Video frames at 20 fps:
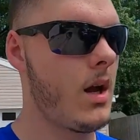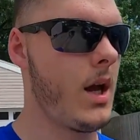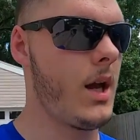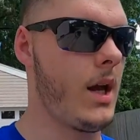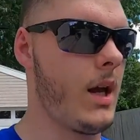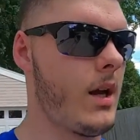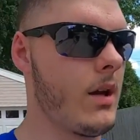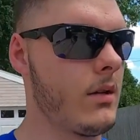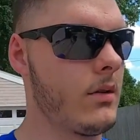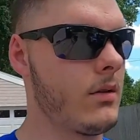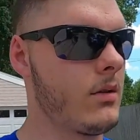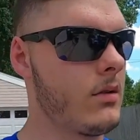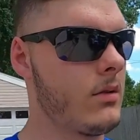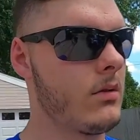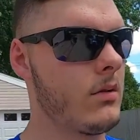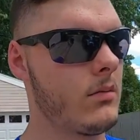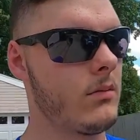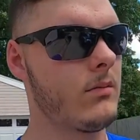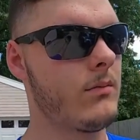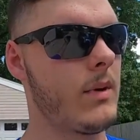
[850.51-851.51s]
and
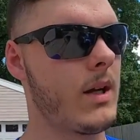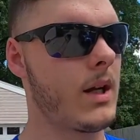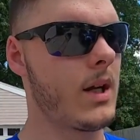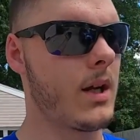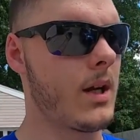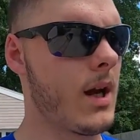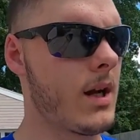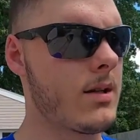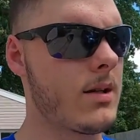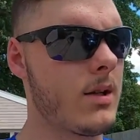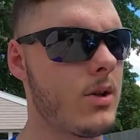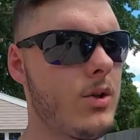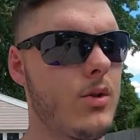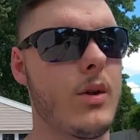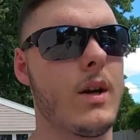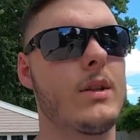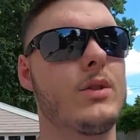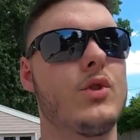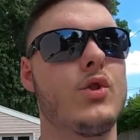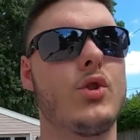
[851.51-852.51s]
making content you
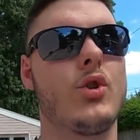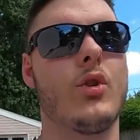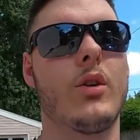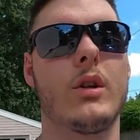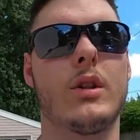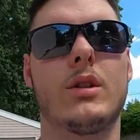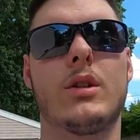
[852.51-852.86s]
guys enjoy.